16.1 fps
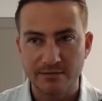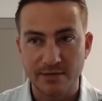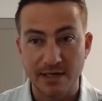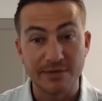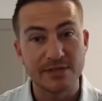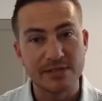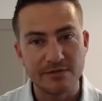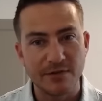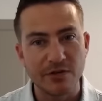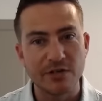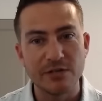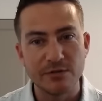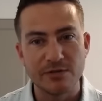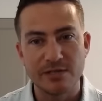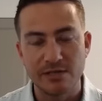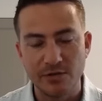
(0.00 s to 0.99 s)
And this is very
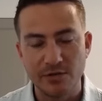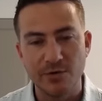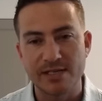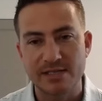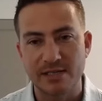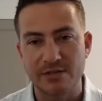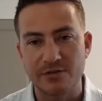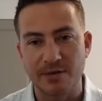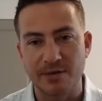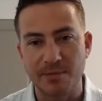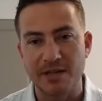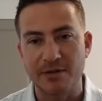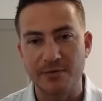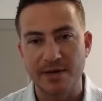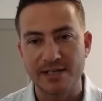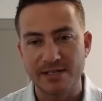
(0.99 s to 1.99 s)
US centric, by
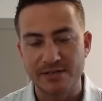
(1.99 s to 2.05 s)
the way.